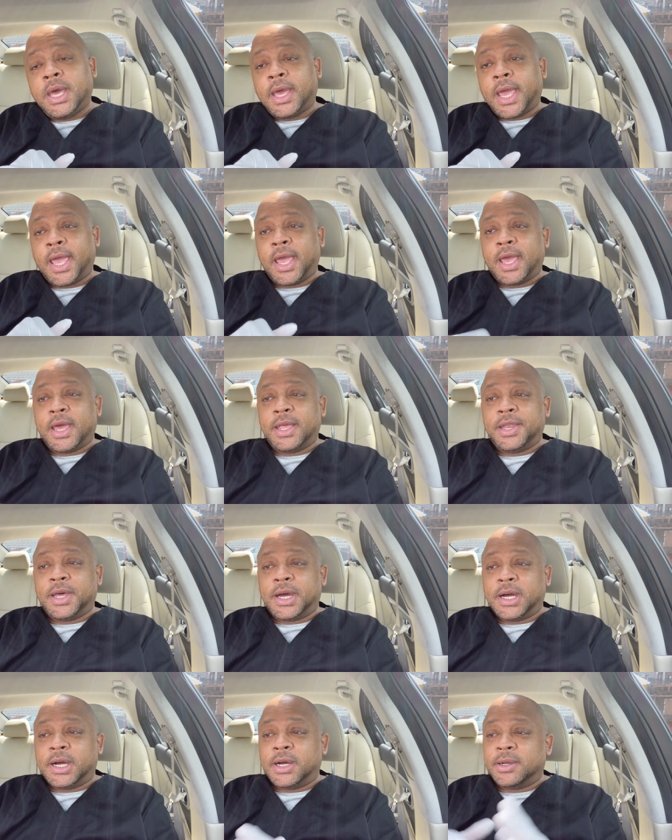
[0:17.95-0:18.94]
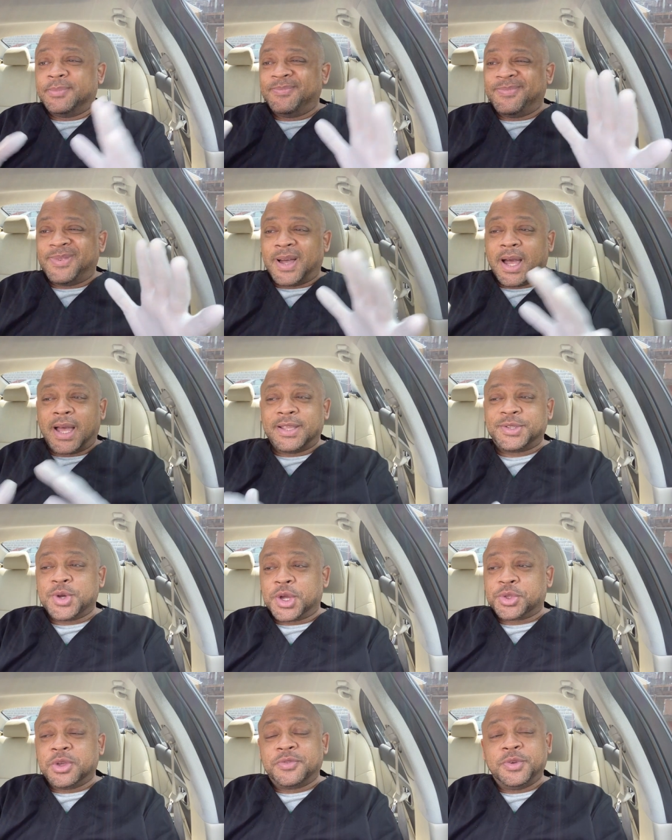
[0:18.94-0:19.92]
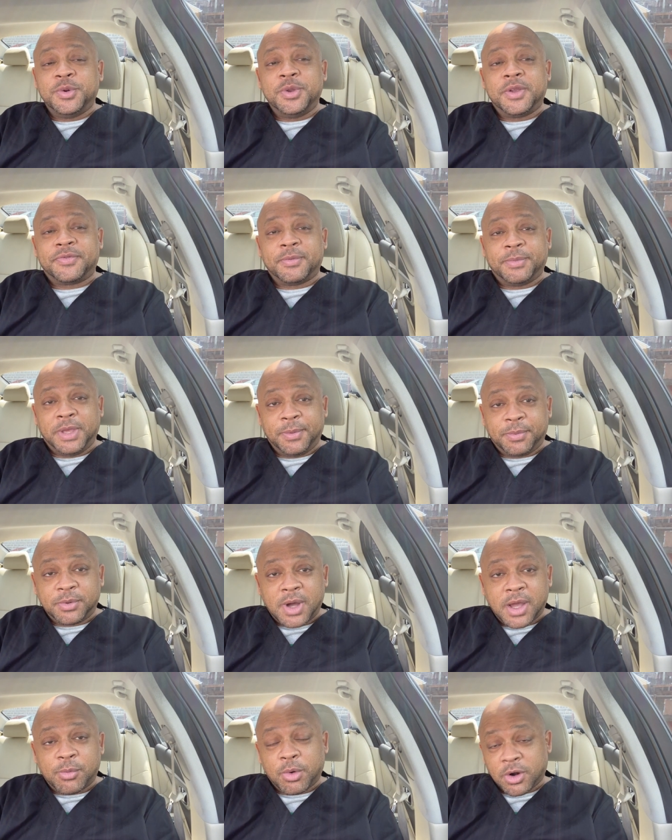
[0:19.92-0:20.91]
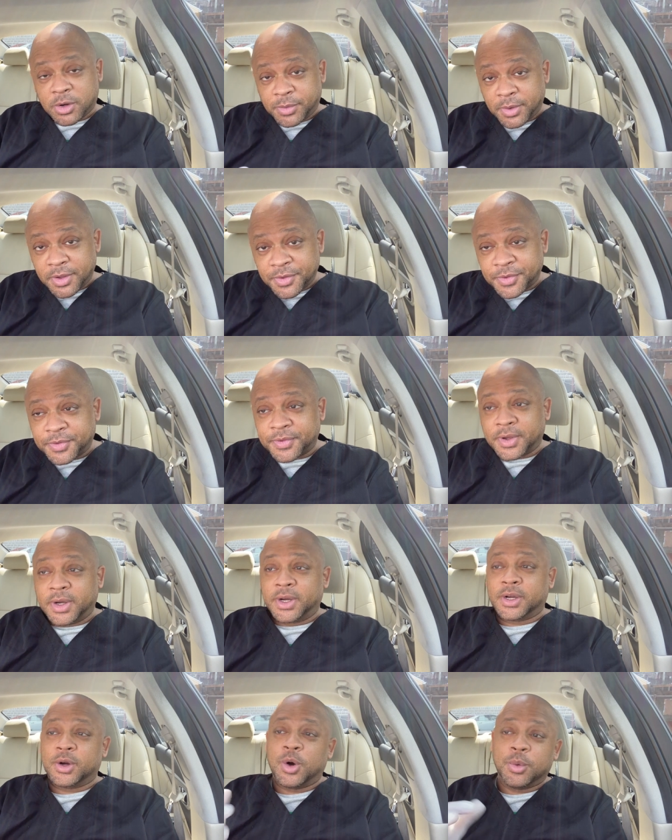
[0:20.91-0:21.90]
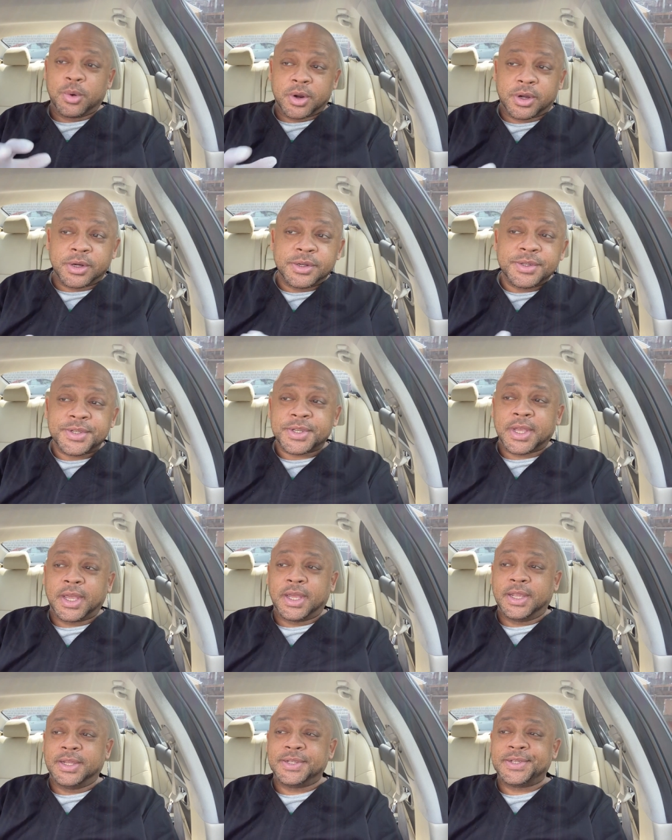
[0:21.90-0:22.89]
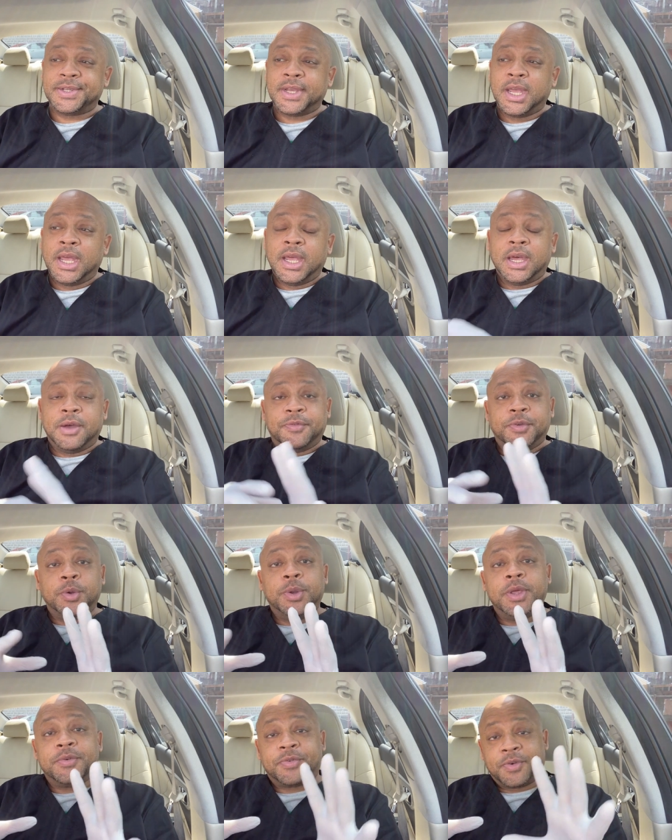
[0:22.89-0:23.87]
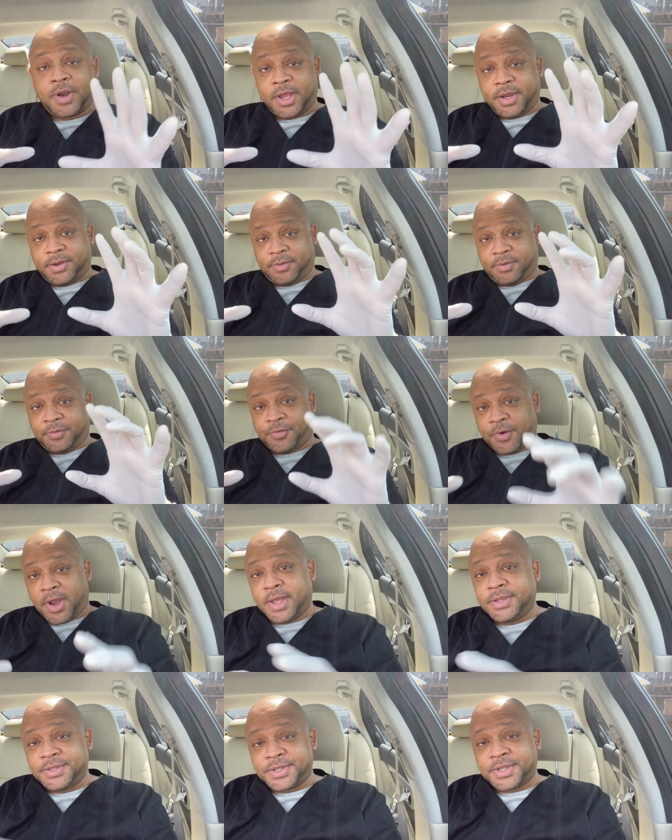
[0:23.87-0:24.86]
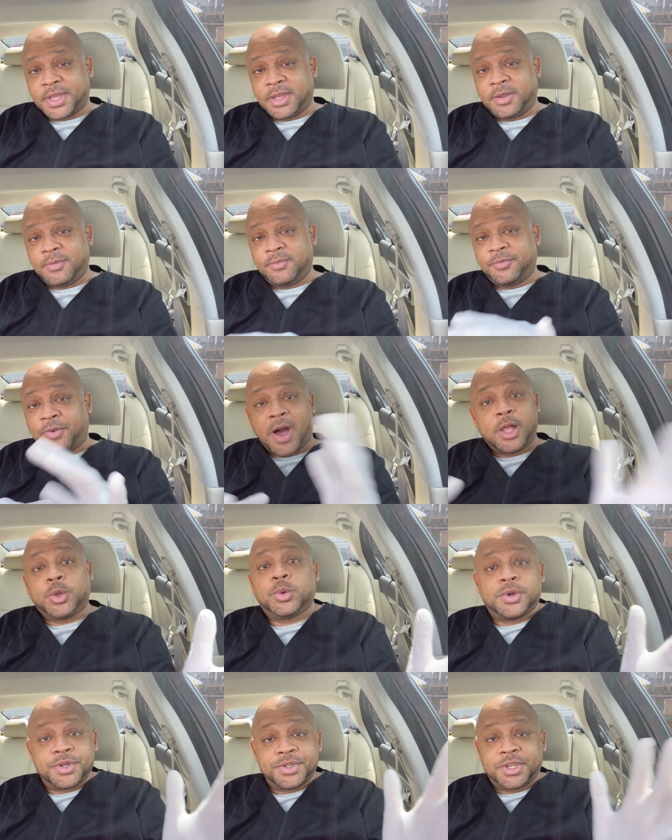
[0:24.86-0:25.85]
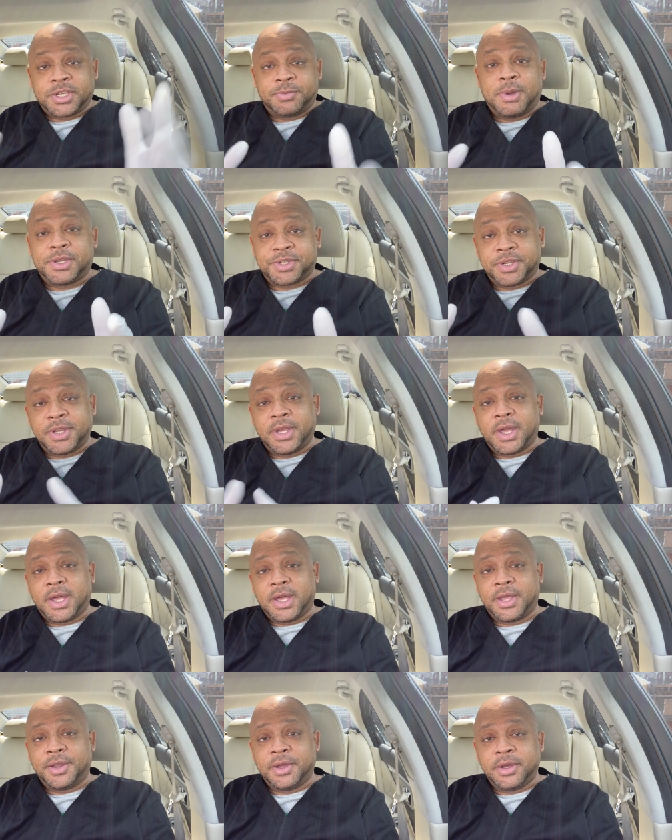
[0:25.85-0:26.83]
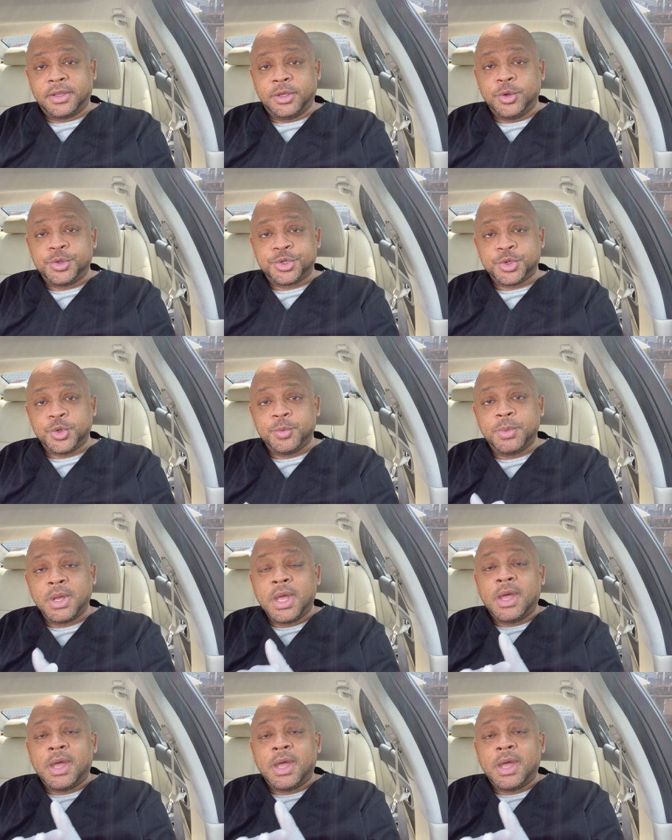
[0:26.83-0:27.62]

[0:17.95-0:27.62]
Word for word: And uh, I talked to a few different people I work with, uh, co-workers, and a few different friends and followers, especially on uh, YouTube.